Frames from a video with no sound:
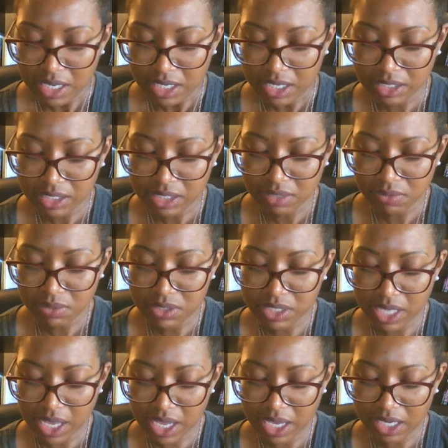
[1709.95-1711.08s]
Nixon
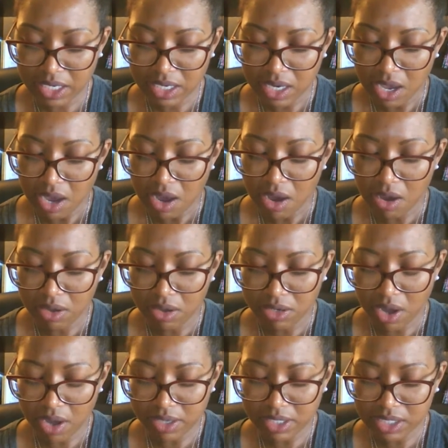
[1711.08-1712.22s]
resigned on
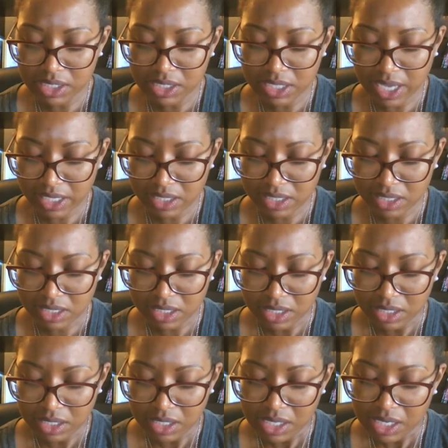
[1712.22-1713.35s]
August 9th,
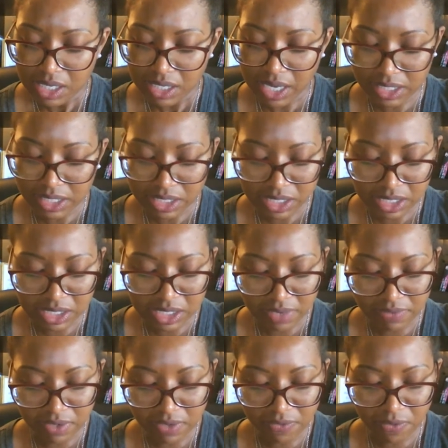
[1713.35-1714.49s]

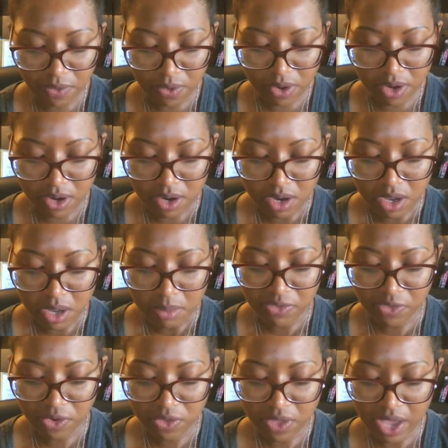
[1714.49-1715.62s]
1974,
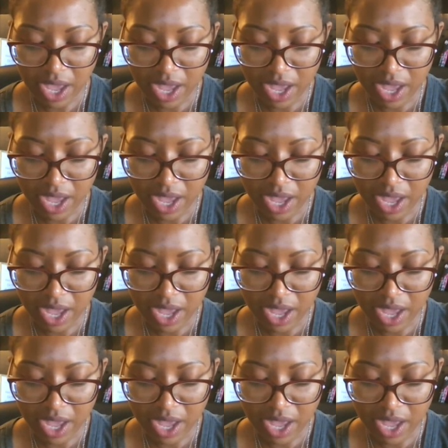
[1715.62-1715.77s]
before the